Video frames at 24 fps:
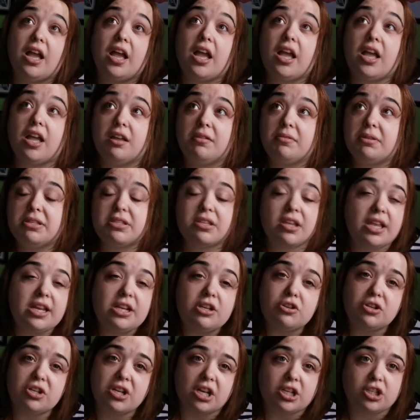It's
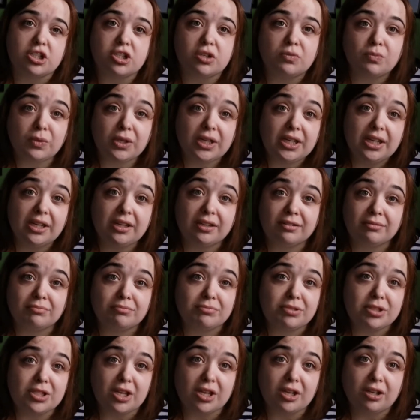introduction week,
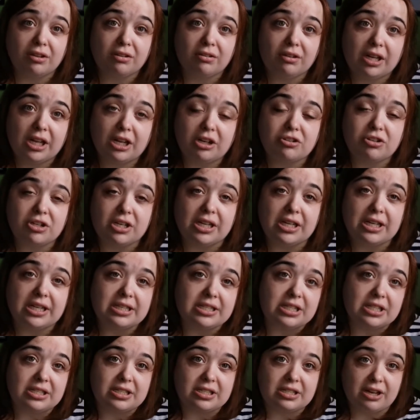so literally
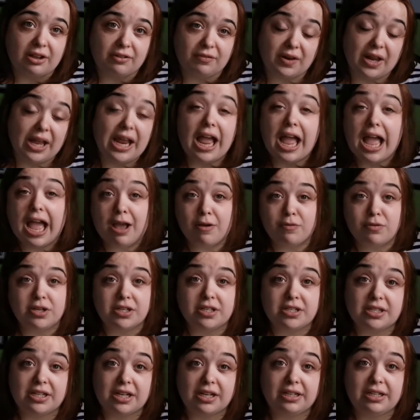it's just stuff like how to
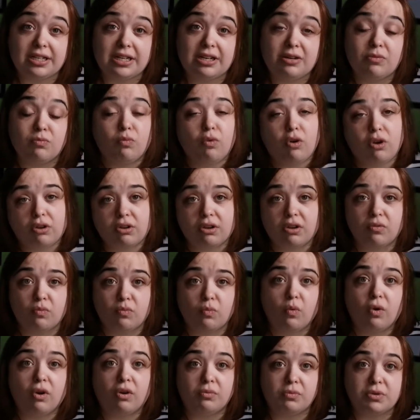study,
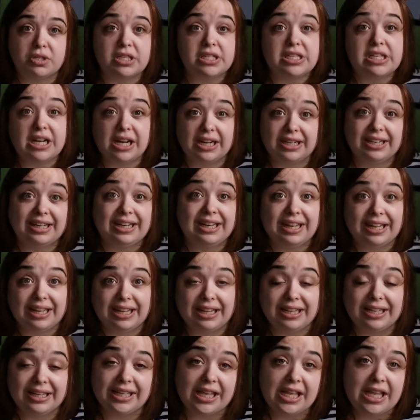what we're
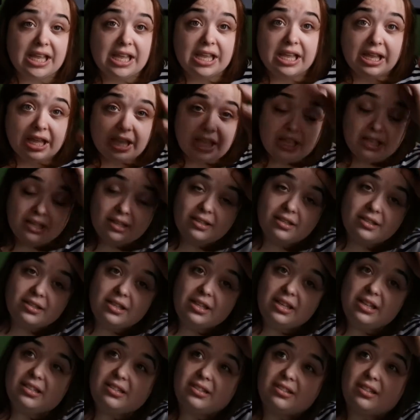studying.
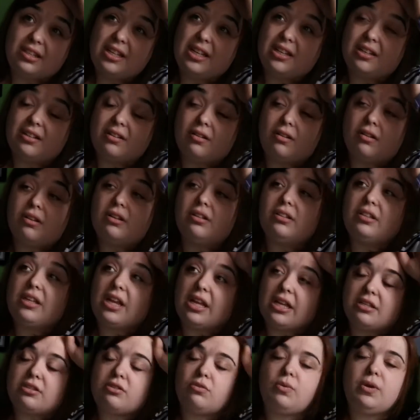
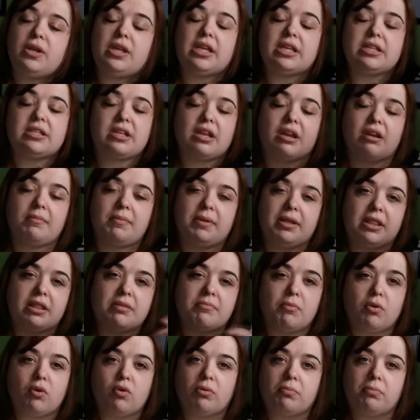Next week is going to be the
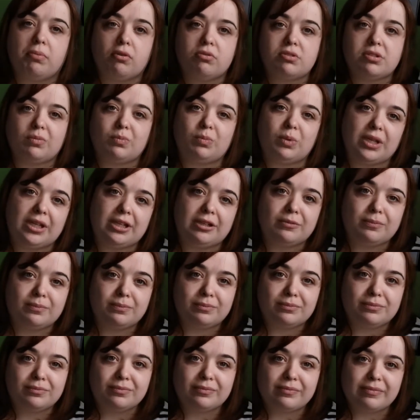more important week.
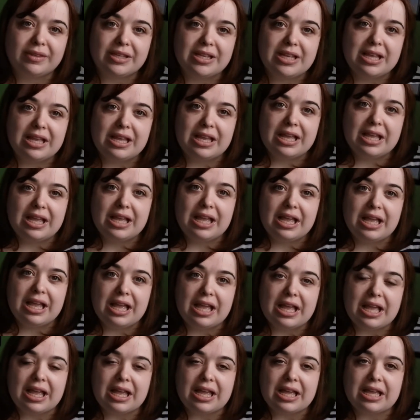
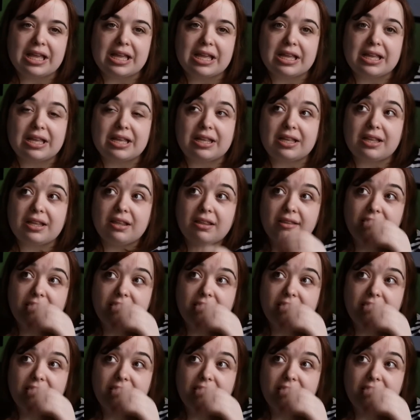I